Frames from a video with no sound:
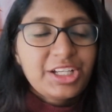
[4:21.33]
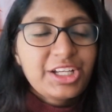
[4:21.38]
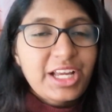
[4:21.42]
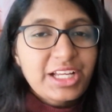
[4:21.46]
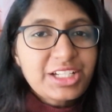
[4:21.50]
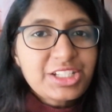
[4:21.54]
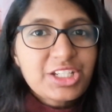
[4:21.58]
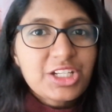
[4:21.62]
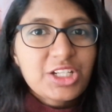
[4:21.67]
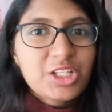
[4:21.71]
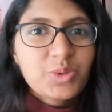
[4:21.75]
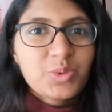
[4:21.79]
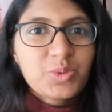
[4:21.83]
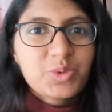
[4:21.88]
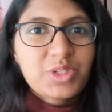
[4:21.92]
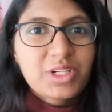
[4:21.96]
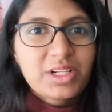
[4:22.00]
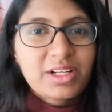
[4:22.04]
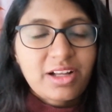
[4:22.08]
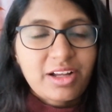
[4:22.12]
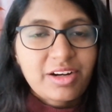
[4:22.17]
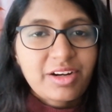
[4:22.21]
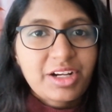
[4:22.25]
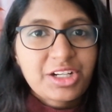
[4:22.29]
Get individual
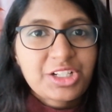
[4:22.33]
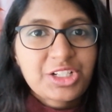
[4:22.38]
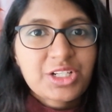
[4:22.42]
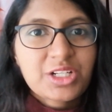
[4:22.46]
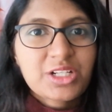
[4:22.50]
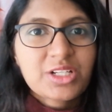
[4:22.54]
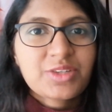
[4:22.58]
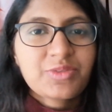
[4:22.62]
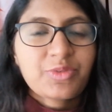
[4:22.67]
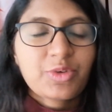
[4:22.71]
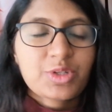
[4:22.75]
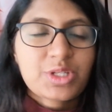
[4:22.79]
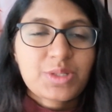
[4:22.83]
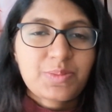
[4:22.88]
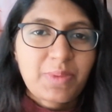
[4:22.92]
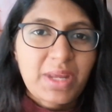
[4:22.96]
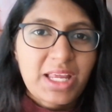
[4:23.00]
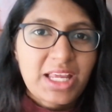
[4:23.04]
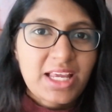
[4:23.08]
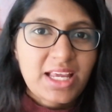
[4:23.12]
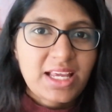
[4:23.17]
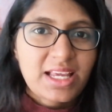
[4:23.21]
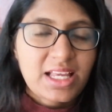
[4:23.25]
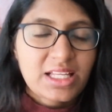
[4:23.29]
corrections for
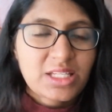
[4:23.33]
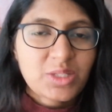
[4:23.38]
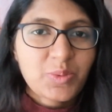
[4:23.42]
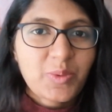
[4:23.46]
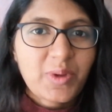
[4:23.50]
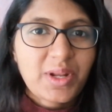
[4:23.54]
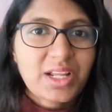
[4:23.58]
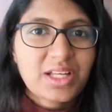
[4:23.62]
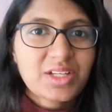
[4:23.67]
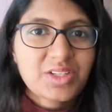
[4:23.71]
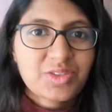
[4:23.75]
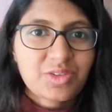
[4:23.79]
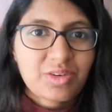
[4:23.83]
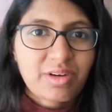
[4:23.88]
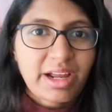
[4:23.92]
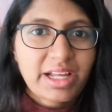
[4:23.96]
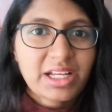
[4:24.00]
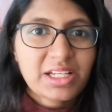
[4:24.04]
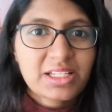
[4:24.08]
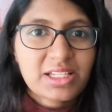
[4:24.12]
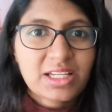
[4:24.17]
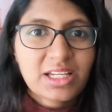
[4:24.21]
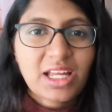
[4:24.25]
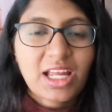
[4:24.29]
speaking as well as
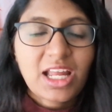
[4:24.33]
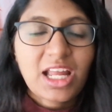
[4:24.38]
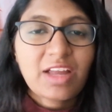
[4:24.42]
writing,